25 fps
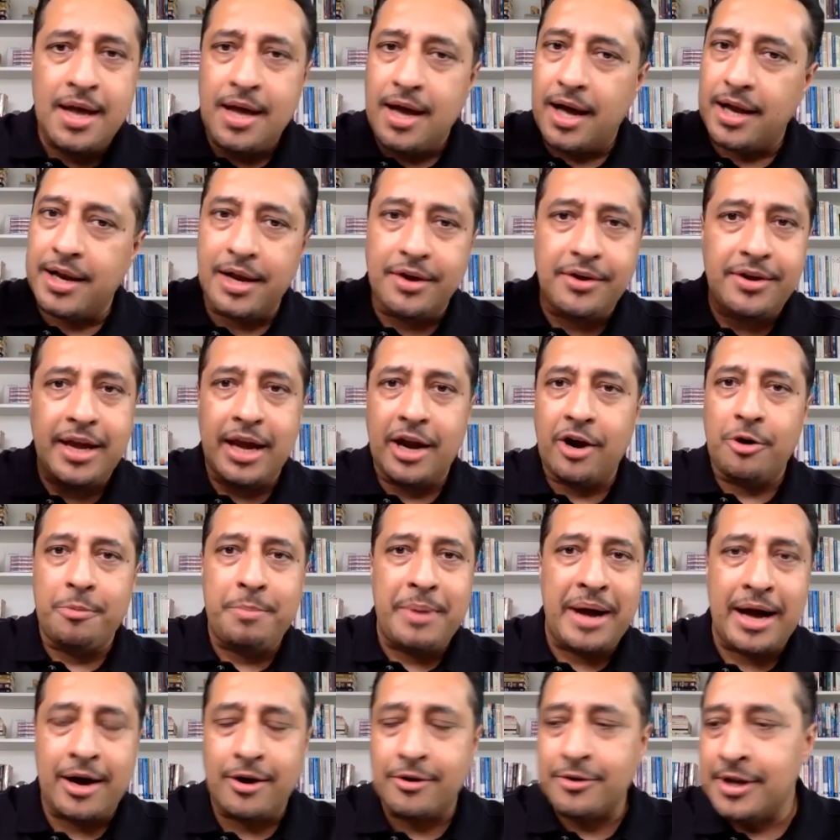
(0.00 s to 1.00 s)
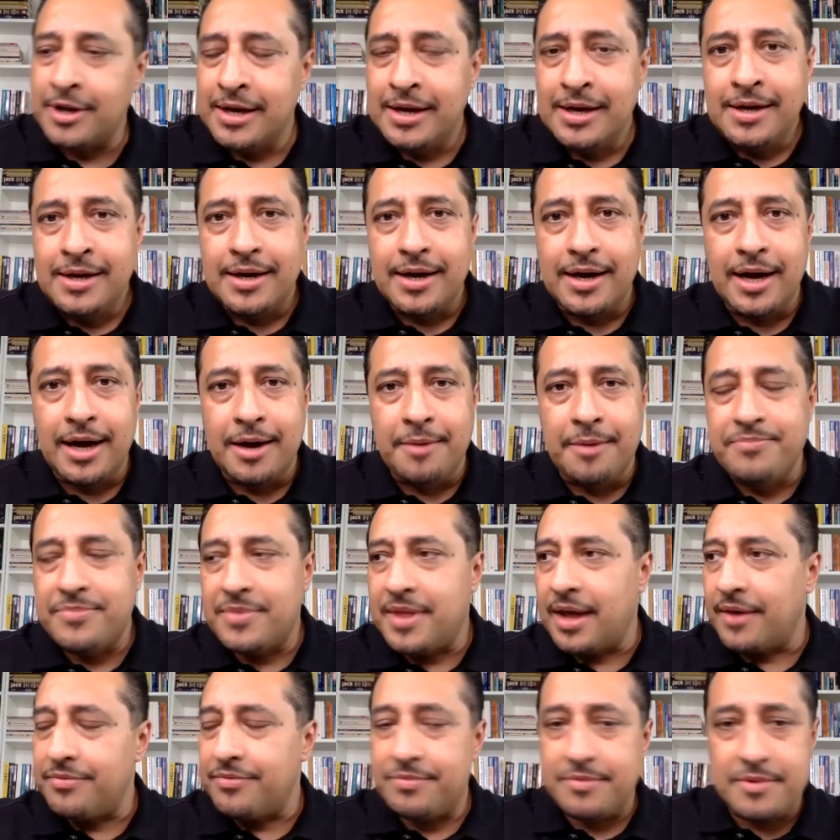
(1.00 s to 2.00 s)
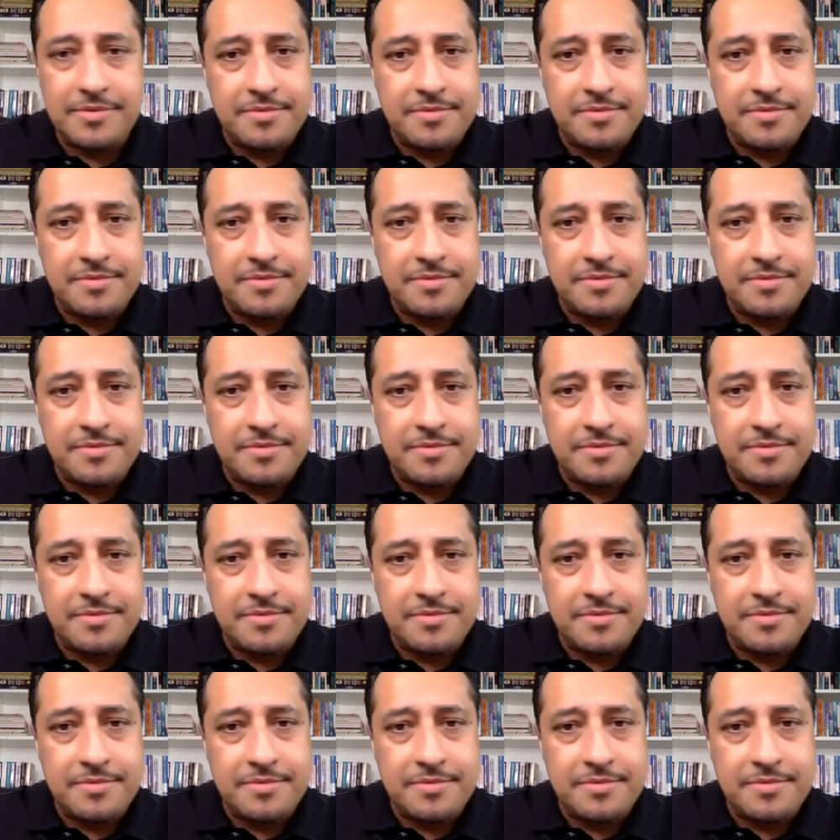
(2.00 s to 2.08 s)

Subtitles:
I don't care about that